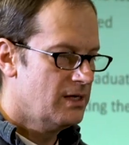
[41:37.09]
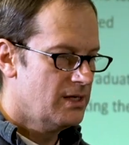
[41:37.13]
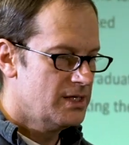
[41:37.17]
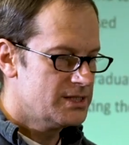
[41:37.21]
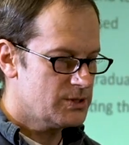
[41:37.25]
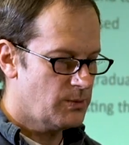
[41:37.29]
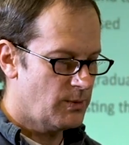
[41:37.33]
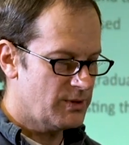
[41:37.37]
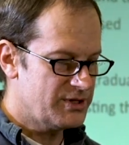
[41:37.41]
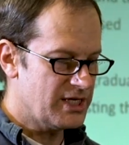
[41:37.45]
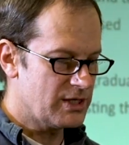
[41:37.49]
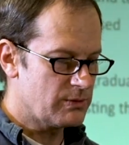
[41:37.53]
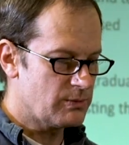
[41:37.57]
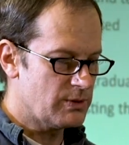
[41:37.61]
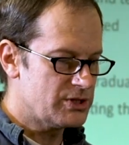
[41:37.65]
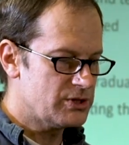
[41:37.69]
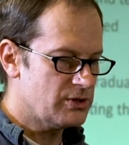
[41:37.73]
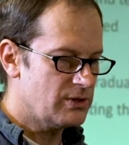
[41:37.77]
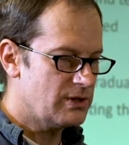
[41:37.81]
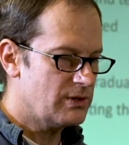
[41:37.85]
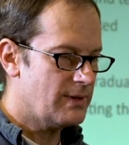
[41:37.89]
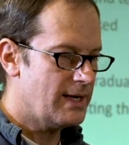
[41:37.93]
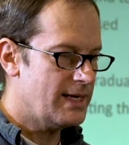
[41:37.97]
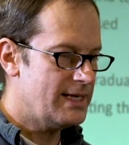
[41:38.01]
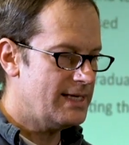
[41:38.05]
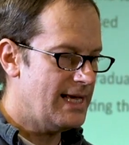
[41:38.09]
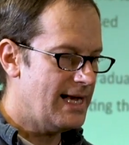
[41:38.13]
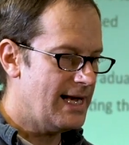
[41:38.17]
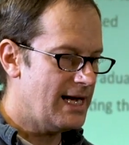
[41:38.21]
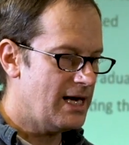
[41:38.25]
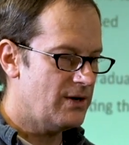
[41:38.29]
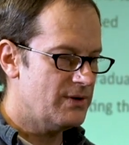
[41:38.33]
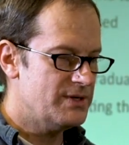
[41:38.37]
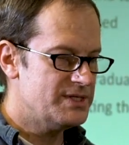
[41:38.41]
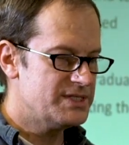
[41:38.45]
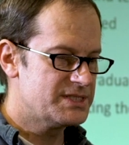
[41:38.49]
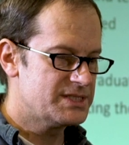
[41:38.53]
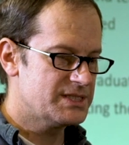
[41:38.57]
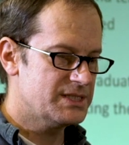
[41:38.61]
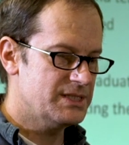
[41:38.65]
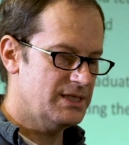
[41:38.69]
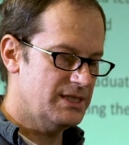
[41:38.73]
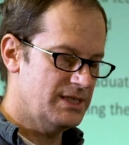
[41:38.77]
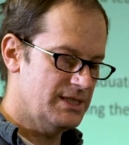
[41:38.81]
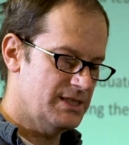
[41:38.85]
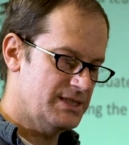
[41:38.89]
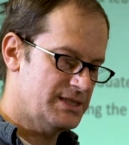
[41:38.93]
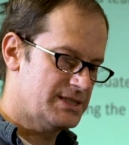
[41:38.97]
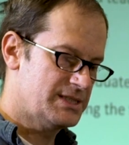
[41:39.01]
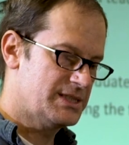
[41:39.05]
So one thing we're doing right now is
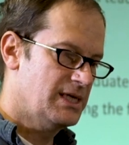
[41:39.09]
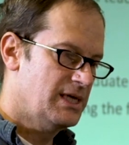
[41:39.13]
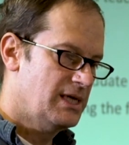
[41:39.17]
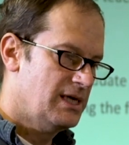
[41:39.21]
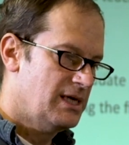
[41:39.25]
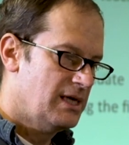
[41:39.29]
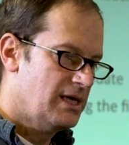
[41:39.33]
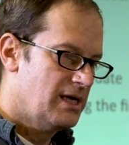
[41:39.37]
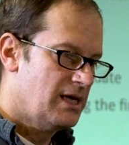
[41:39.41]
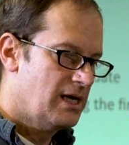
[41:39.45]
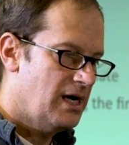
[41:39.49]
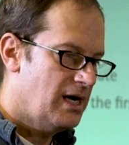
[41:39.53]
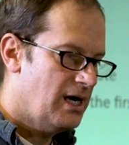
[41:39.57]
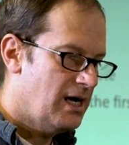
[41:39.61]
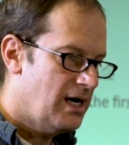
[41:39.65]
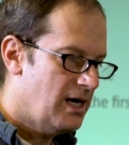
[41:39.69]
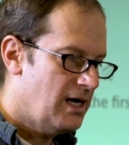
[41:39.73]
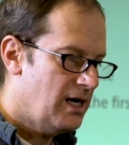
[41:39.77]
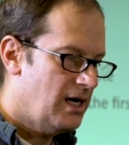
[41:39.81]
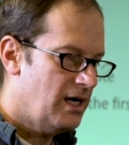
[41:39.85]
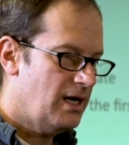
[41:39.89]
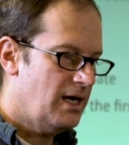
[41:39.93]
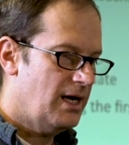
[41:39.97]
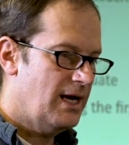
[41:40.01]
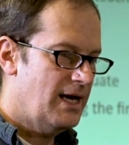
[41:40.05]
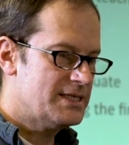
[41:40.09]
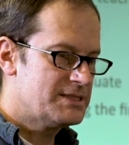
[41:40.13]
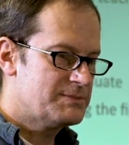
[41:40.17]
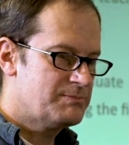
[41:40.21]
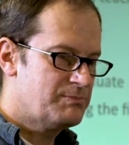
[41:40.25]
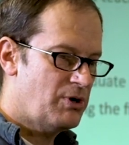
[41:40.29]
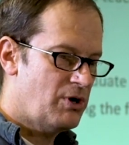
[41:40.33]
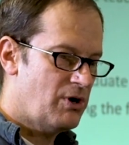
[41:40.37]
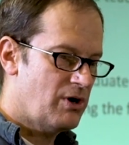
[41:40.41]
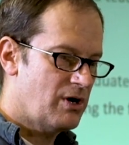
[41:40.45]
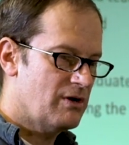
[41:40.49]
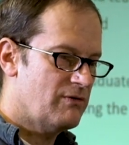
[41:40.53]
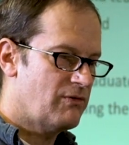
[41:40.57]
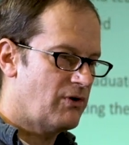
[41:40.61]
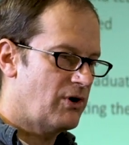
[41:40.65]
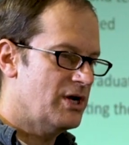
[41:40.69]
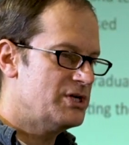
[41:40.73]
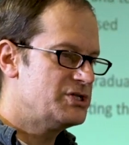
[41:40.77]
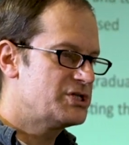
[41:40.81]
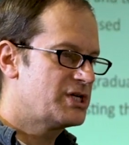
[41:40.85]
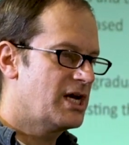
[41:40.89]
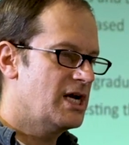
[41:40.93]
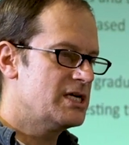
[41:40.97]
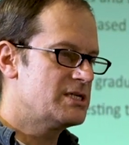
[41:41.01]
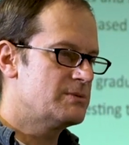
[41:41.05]
as part of our
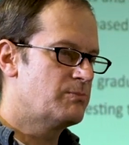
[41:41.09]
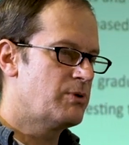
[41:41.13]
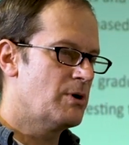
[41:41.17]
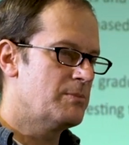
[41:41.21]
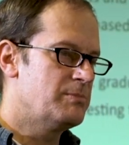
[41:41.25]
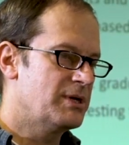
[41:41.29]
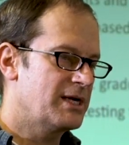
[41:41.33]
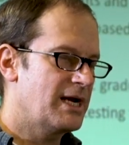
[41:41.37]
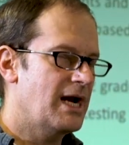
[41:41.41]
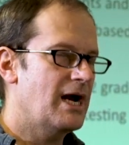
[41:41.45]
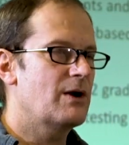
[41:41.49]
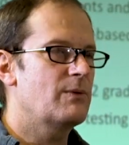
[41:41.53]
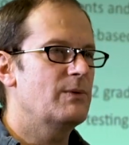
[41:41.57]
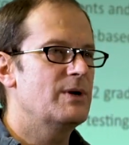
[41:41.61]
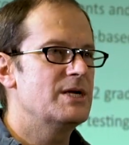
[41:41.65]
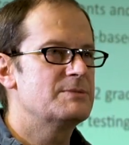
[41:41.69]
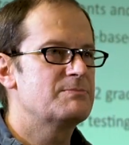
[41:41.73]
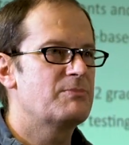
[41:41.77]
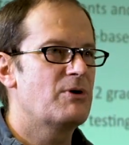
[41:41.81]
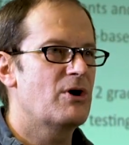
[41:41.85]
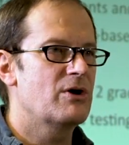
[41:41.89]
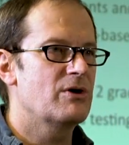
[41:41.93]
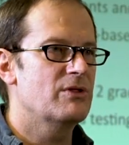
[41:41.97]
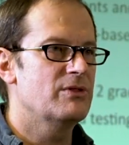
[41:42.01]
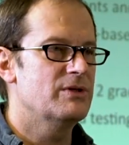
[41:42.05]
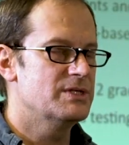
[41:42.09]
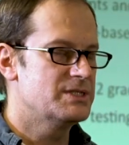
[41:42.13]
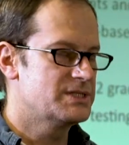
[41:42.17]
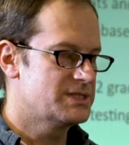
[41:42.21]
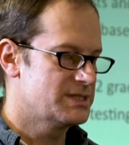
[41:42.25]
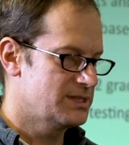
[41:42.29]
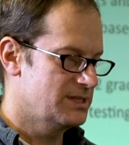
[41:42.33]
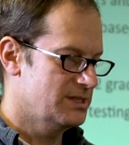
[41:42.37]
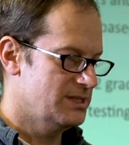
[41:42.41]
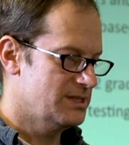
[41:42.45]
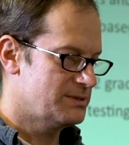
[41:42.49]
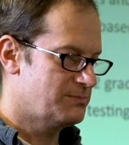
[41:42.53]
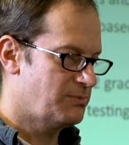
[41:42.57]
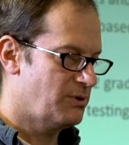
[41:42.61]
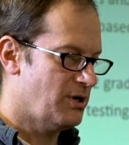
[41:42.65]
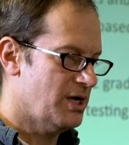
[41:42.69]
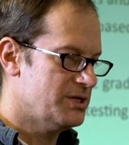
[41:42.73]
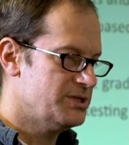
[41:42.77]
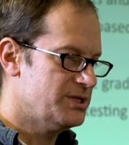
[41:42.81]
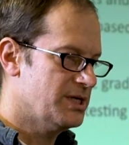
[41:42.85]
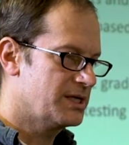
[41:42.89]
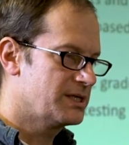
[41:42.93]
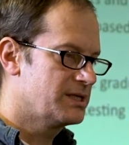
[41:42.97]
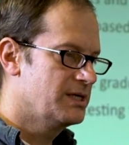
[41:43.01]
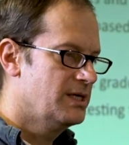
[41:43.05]
education public outreach part of this
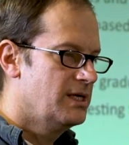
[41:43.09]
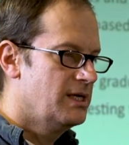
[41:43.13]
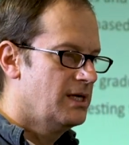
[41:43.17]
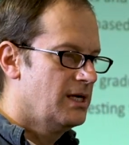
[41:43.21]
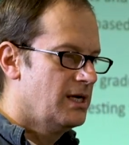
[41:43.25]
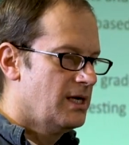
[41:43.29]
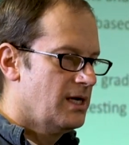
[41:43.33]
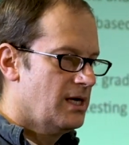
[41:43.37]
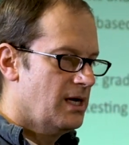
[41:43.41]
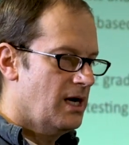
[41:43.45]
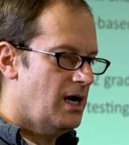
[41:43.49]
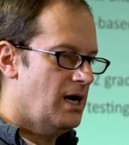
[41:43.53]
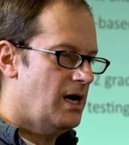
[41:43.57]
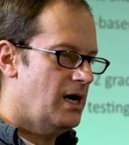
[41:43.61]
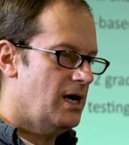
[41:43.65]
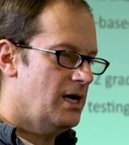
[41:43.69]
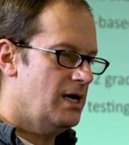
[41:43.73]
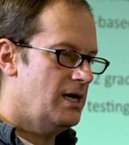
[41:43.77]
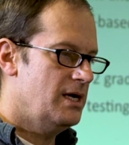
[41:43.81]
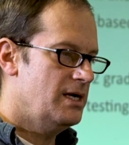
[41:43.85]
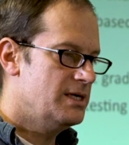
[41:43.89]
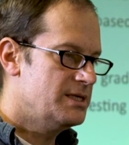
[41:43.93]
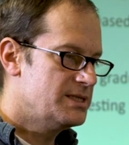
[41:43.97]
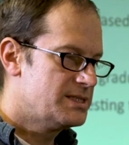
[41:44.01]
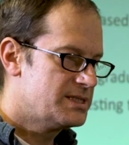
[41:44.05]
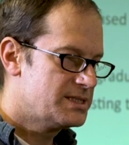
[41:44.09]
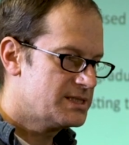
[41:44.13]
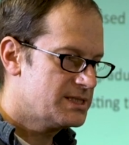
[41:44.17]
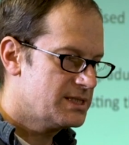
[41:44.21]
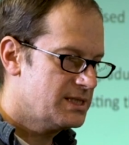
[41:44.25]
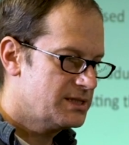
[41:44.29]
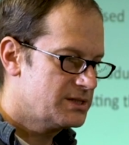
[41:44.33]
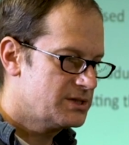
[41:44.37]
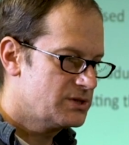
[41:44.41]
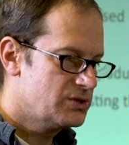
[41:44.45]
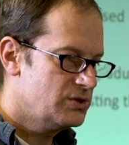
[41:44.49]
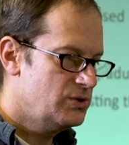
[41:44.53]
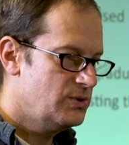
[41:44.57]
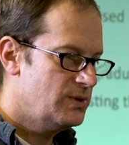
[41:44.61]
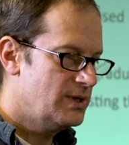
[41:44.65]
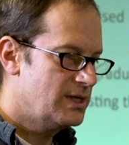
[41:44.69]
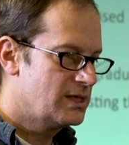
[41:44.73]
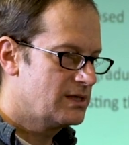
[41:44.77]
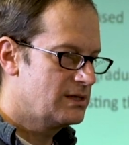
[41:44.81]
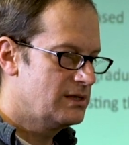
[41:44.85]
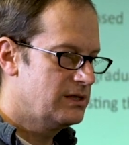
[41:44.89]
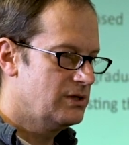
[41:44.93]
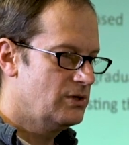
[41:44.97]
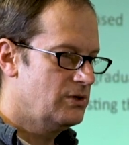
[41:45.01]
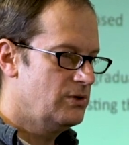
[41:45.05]
project, is to
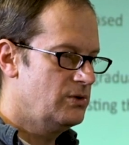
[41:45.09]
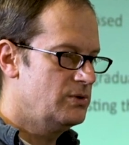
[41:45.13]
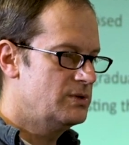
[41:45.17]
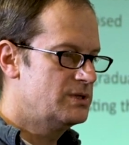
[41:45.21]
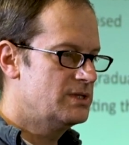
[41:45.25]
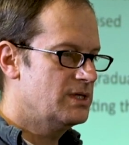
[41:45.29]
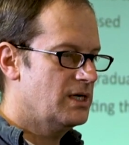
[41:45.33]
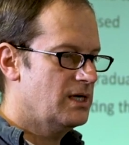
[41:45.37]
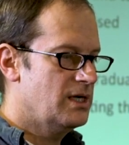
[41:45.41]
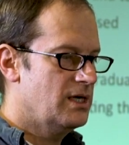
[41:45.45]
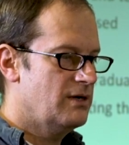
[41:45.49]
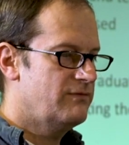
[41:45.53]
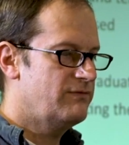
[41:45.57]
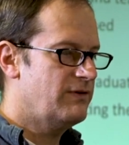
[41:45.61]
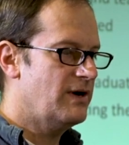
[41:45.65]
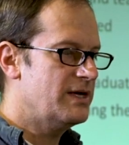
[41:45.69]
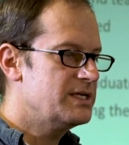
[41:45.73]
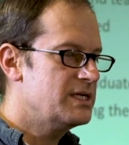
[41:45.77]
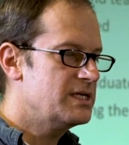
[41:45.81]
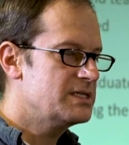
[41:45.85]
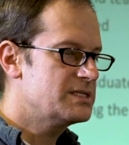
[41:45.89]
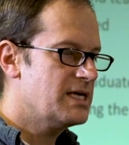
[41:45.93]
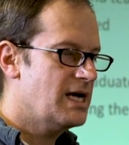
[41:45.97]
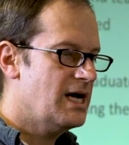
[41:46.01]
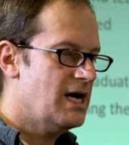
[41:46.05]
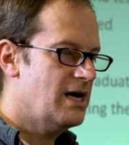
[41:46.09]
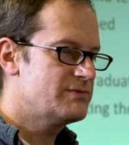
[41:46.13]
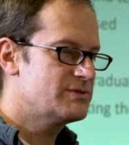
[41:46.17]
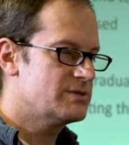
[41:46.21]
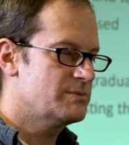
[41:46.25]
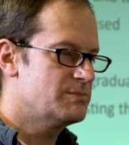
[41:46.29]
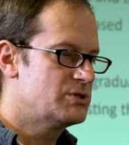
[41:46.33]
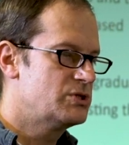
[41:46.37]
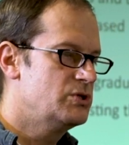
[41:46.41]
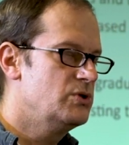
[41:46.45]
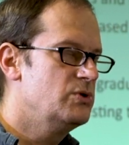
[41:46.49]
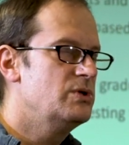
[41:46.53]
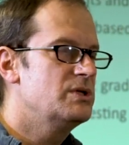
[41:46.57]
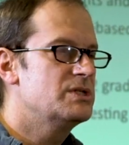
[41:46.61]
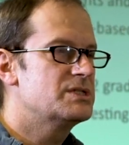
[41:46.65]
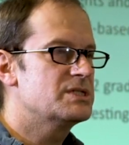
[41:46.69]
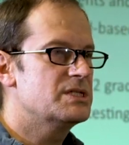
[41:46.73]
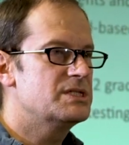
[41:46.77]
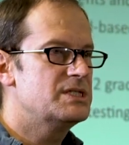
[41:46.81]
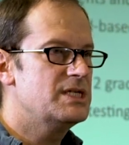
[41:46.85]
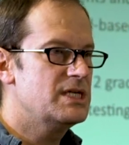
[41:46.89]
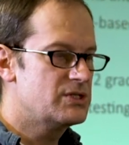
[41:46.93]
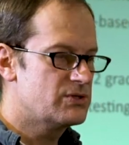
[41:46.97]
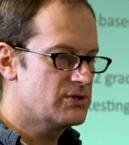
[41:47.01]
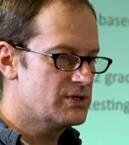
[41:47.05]
include funding to have some students
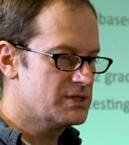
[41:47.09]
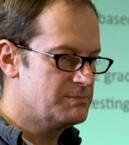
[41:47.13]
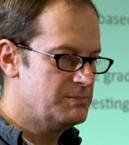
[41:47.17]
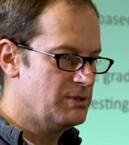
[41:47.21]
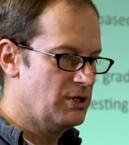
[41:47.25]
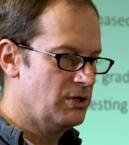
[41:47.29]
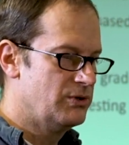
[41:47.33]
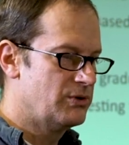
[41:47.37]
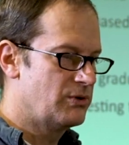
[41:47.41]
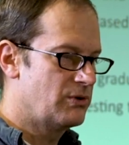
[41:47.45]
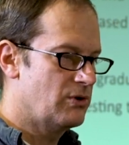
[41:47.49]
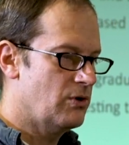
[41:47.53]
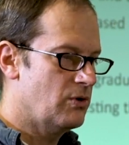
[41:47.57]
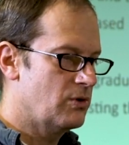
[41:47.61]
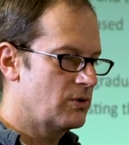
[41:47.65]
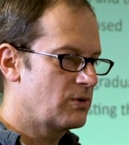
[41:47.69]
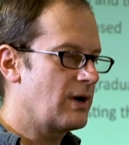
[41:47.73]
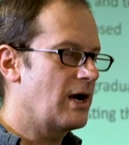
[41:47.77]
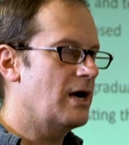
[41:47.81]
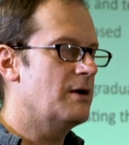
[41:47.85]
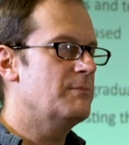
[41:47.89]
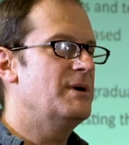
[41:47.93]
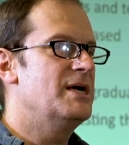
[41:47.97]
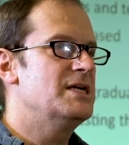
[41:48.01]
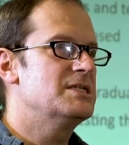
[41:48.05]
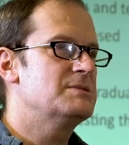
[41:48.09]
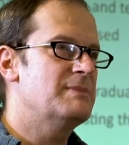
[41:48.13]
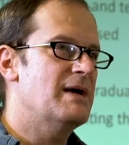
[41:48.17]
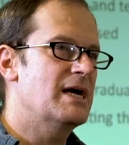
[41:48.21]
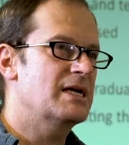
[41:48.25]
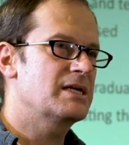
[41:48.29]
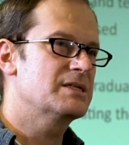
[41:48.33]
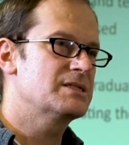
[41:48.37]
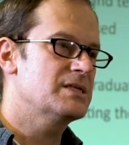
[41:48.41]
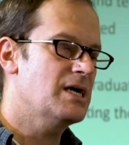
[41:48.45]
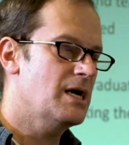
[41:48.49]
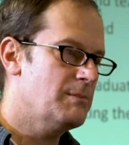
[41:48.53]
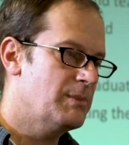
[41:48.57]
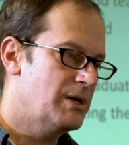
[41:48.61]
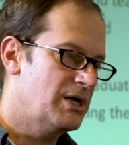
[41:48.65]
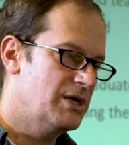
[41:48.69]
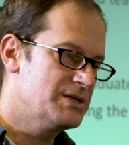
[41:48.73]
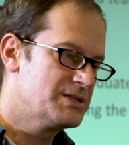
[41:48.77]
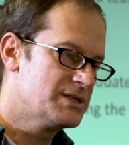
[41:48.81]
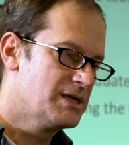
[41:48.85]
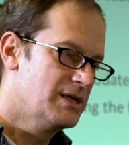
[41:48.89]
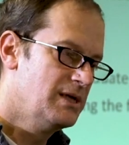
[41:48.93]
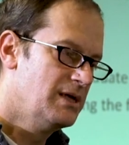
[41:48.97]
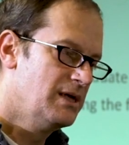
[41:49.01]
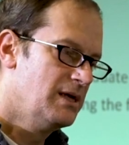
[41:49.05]
and teachers build their own ground-based magnetometers.